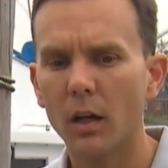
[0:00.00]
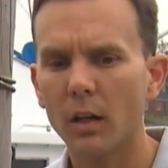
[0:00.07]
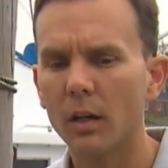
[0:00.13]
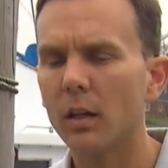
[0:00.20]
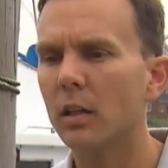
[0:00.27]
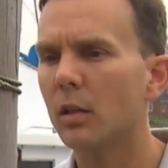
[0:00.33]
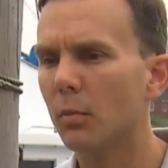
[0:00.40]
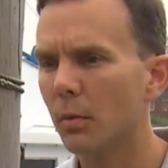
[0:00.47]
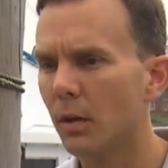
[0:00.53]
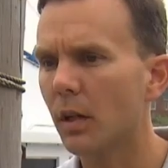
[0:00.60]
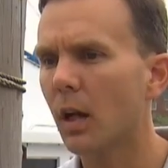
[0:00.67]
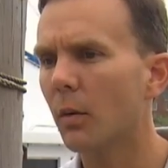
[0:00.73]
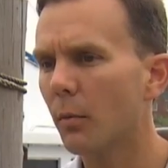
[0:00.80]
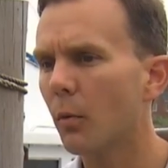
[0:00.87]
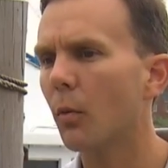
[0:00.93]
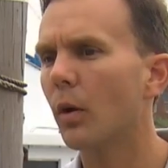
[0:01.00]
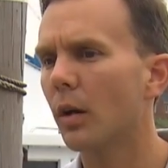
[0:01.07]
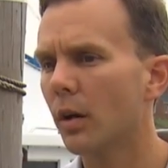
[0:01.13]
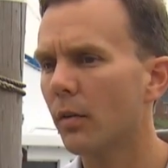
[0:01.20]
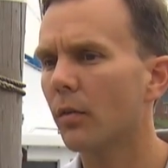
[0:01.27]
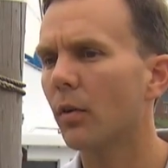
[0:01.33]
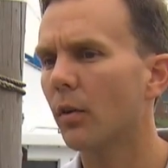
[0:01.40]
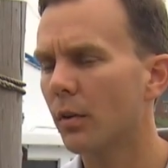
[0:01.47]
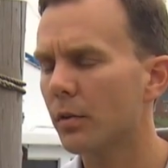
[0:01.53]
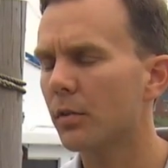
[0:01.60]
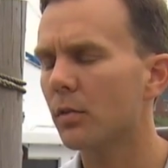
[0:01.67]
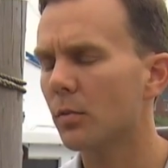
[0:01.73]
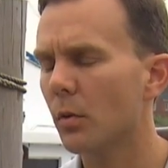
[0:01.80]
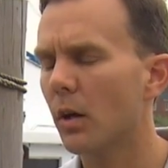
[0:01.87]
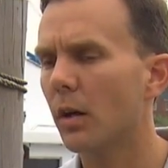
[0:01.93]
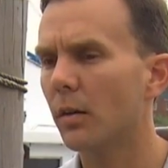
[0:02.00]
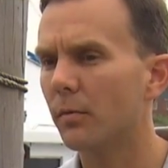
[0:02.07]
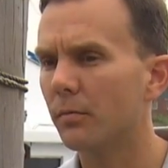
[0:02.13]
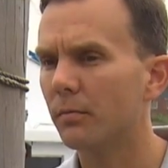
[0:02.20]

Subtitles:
need to become aware of all this as well.